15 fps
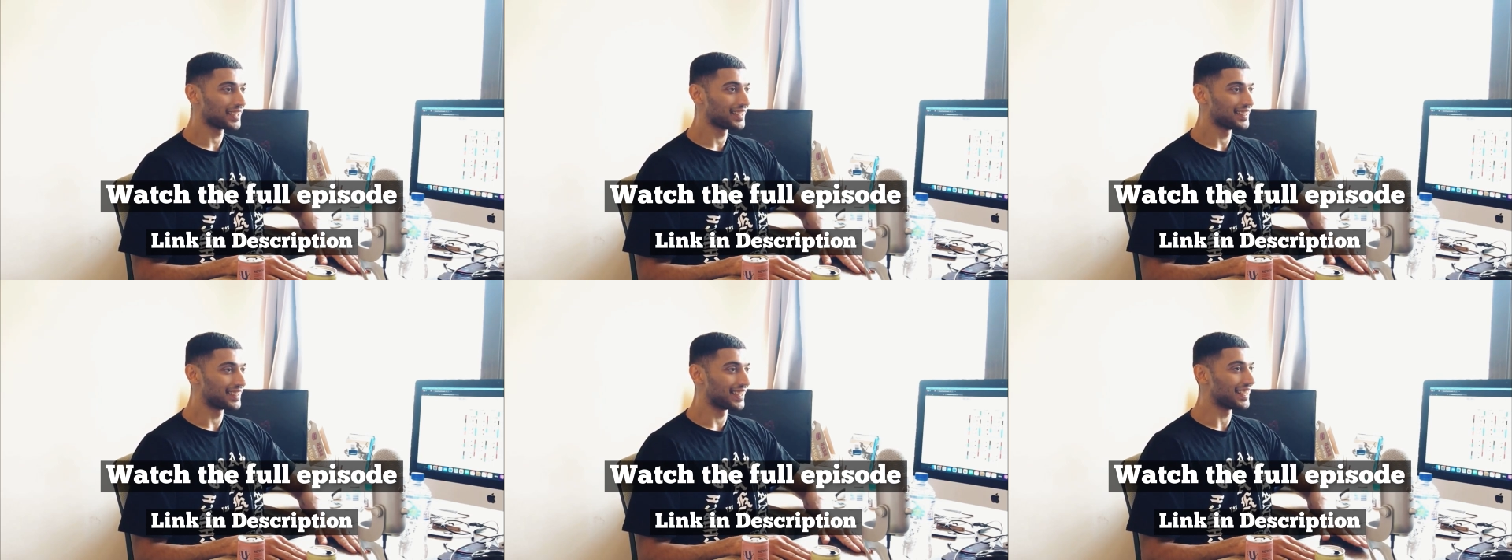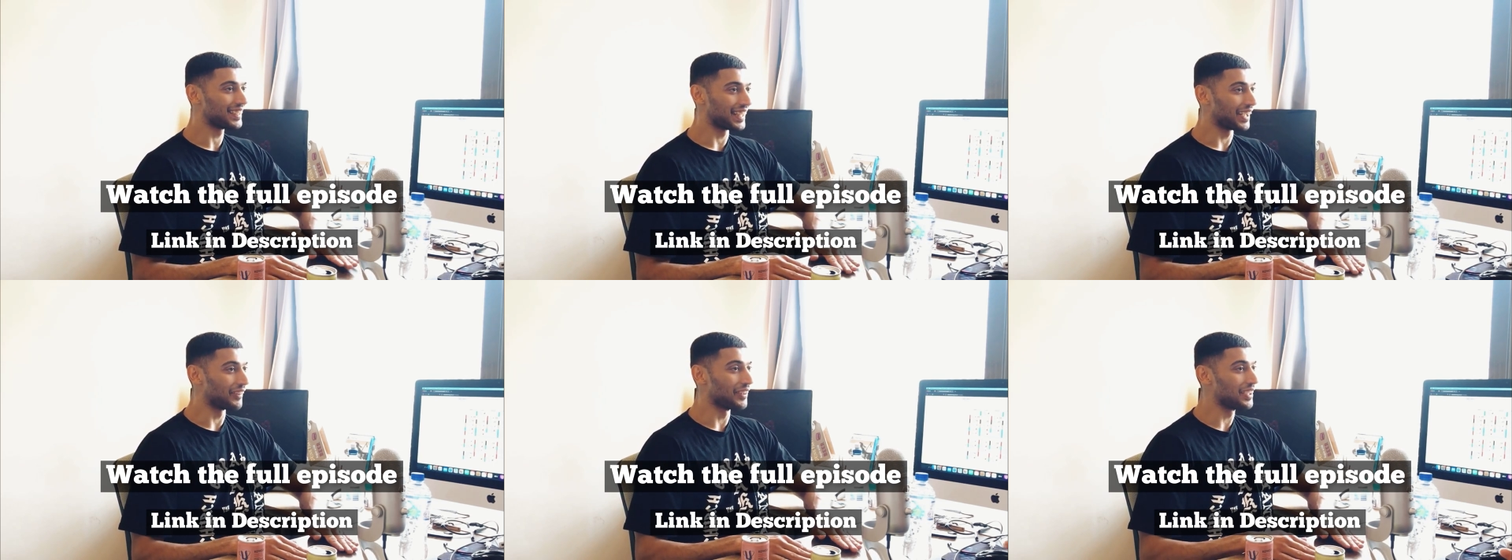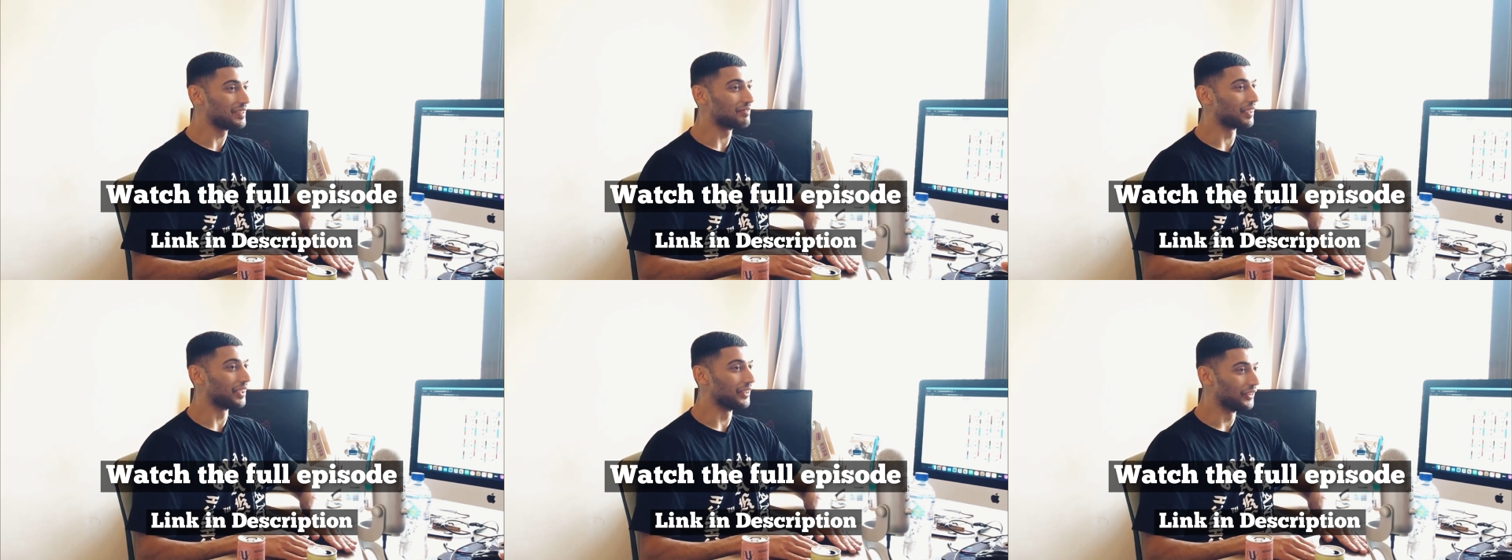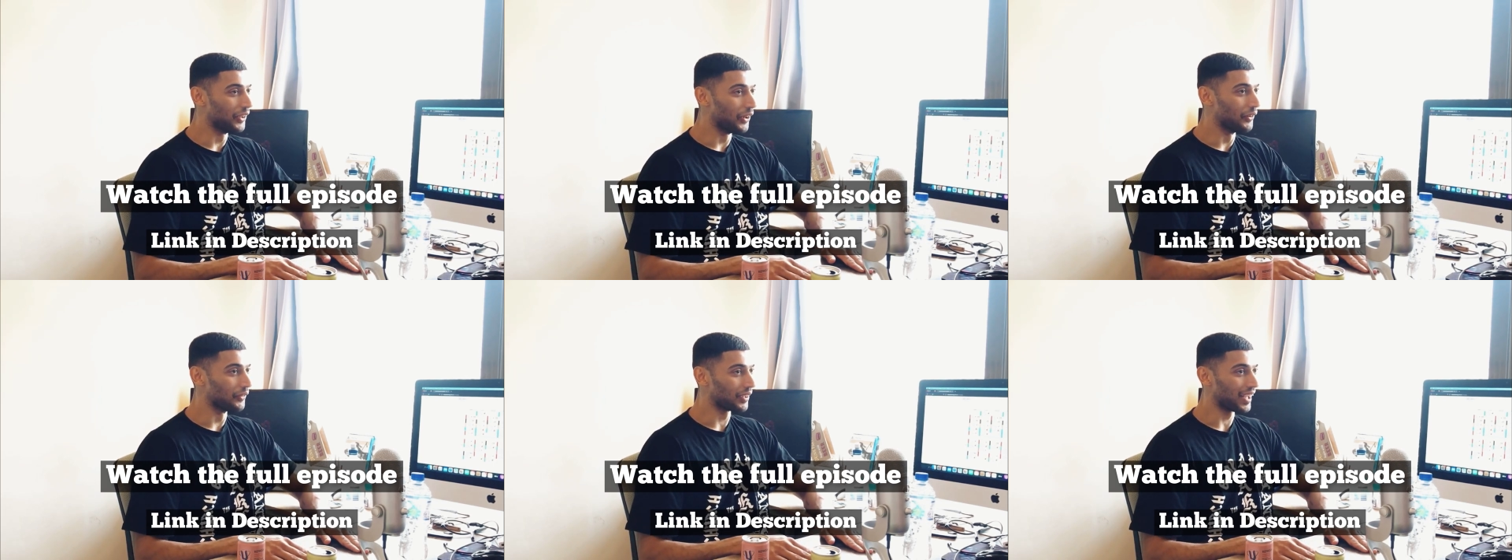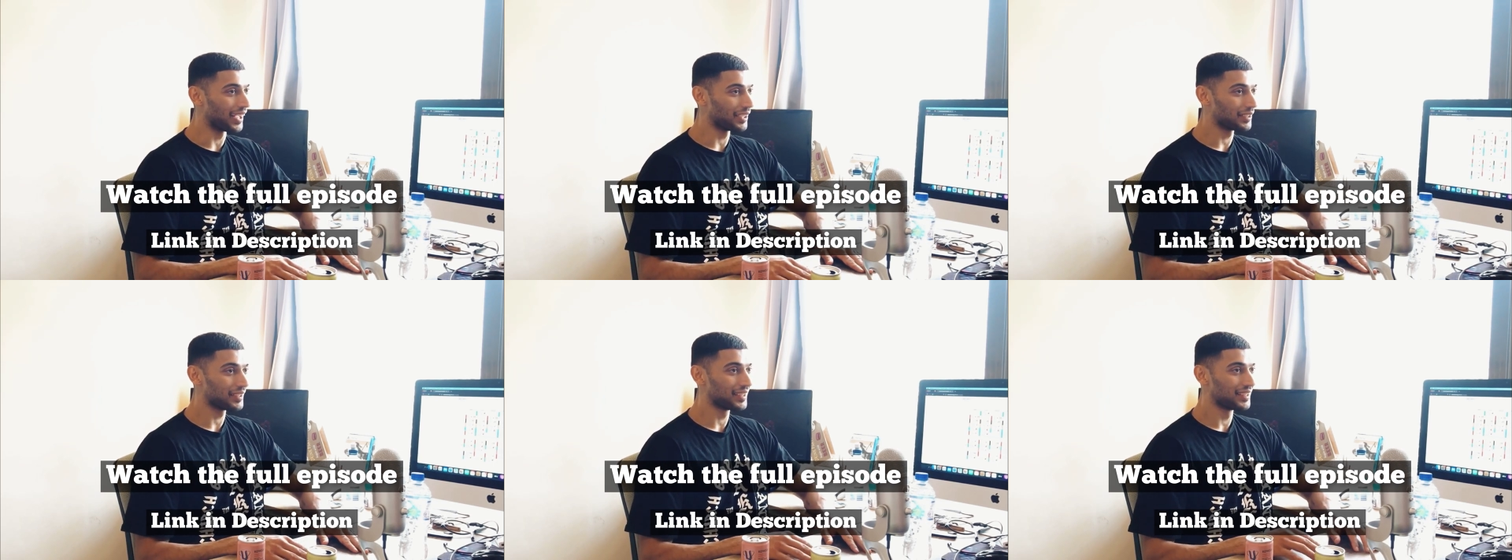They, they don't speaking, even know. Like,
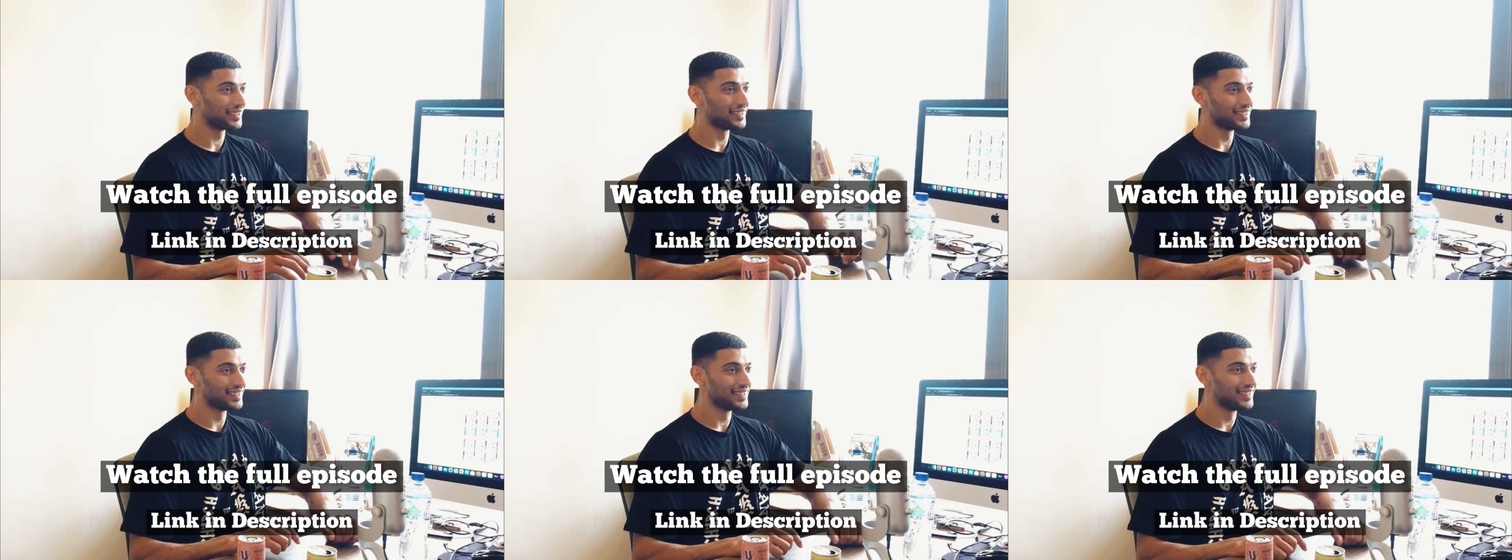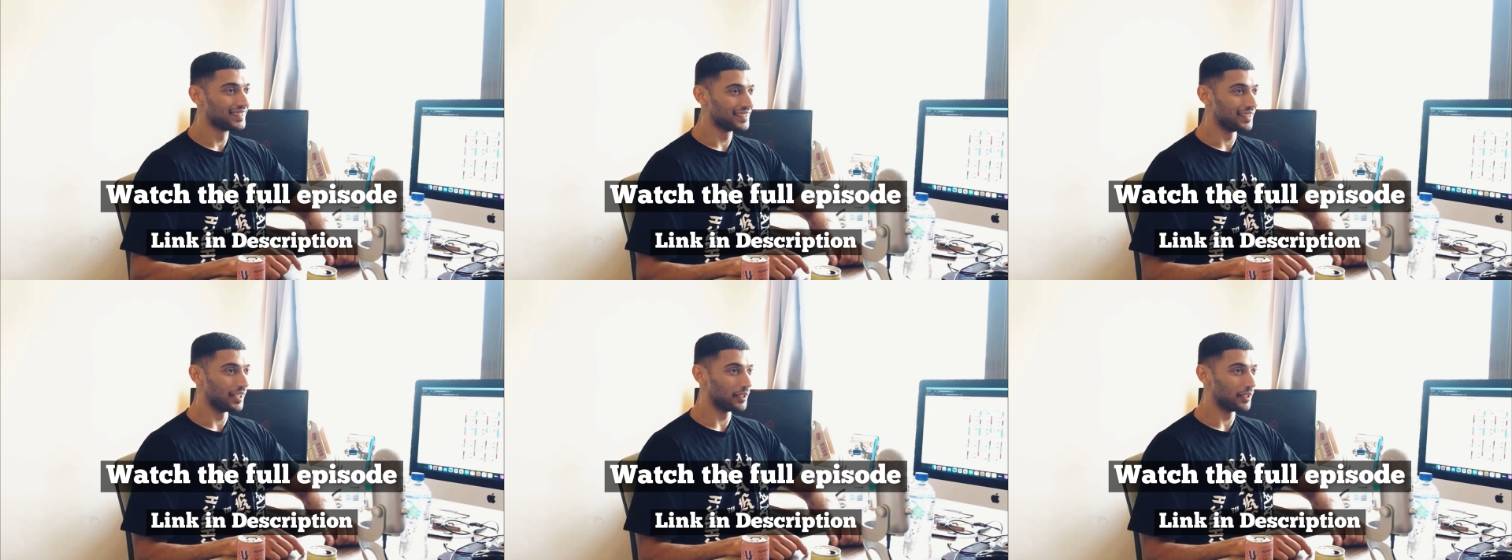speaking of Diddy, we'll yeah.